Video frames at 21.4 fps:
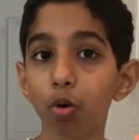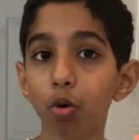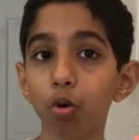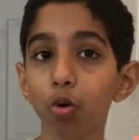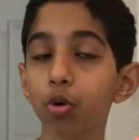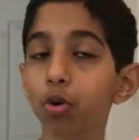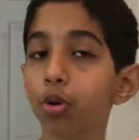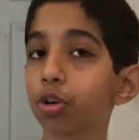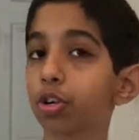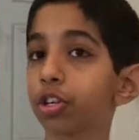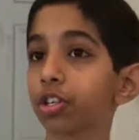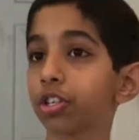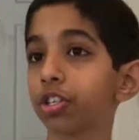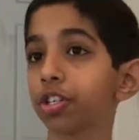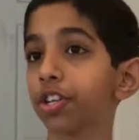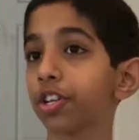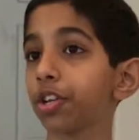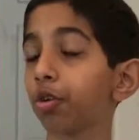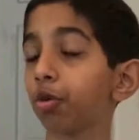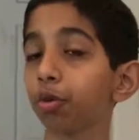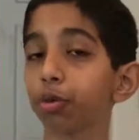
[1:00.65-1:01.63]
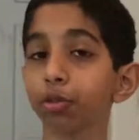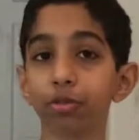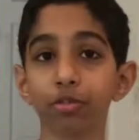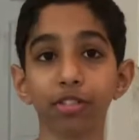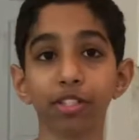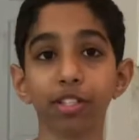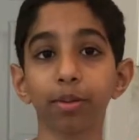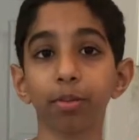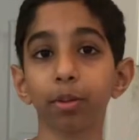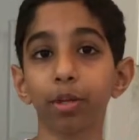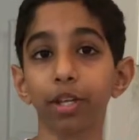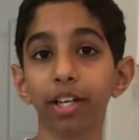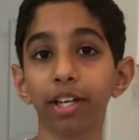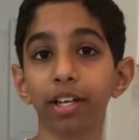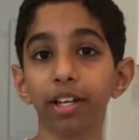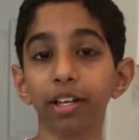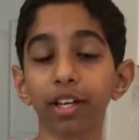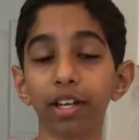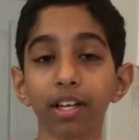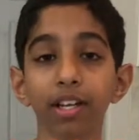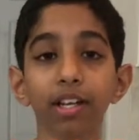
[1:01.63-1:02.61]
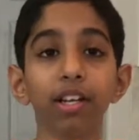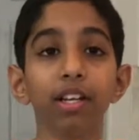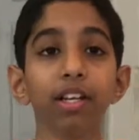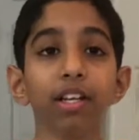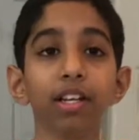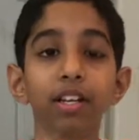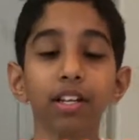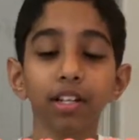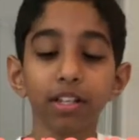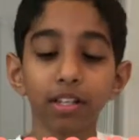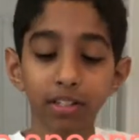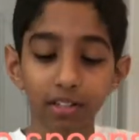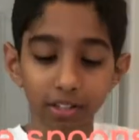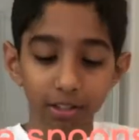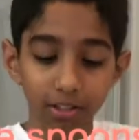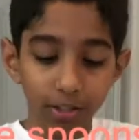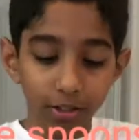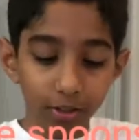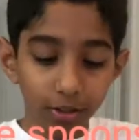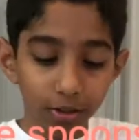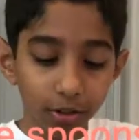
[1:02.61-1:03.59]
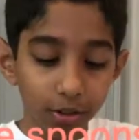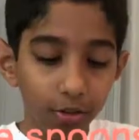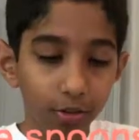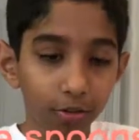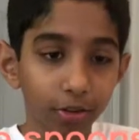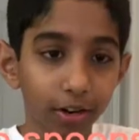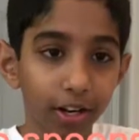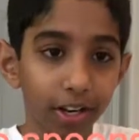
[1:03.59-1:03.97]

or an older sibling. So, all